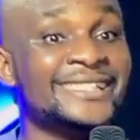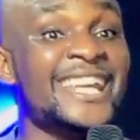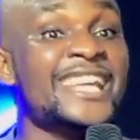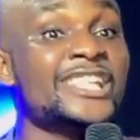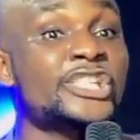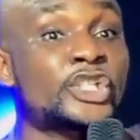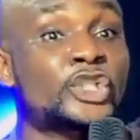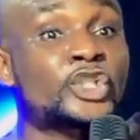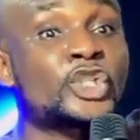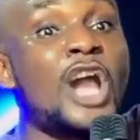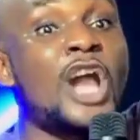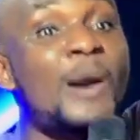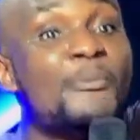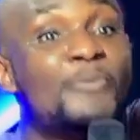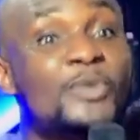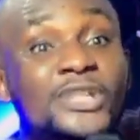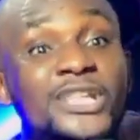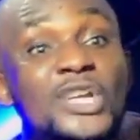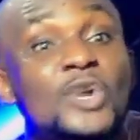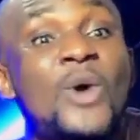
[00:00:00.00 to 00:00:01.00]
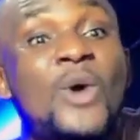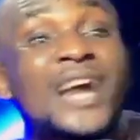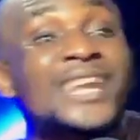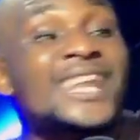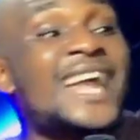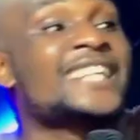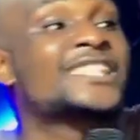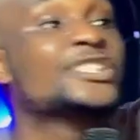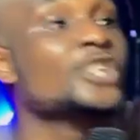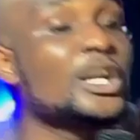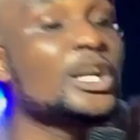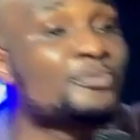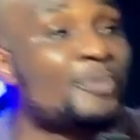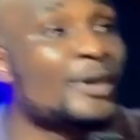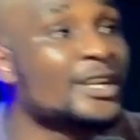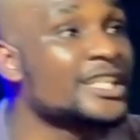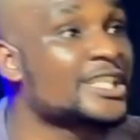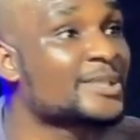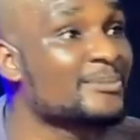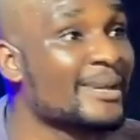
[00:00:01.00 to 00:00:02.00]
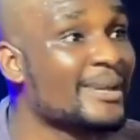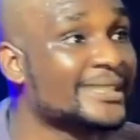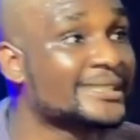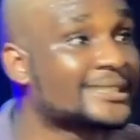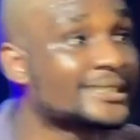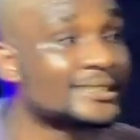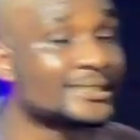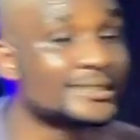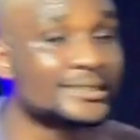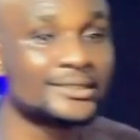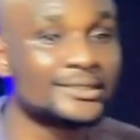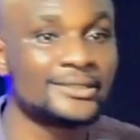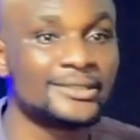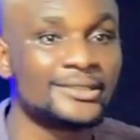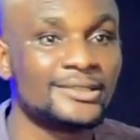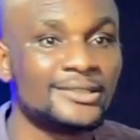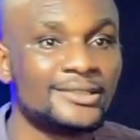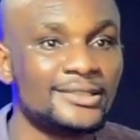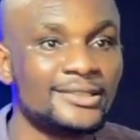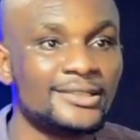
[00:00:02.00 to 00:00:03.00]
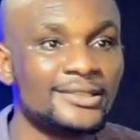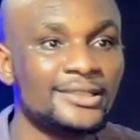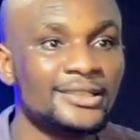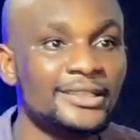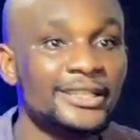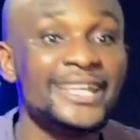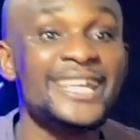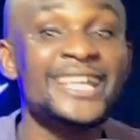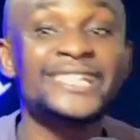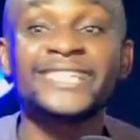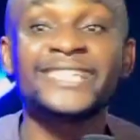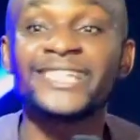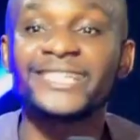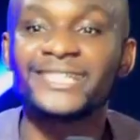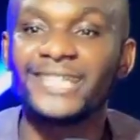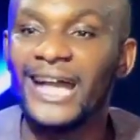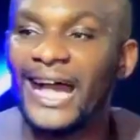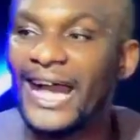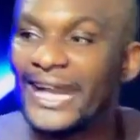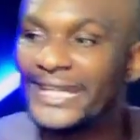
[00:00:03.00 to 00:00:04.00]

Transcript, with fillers: This trouble, the wahala, is not punishment. It is.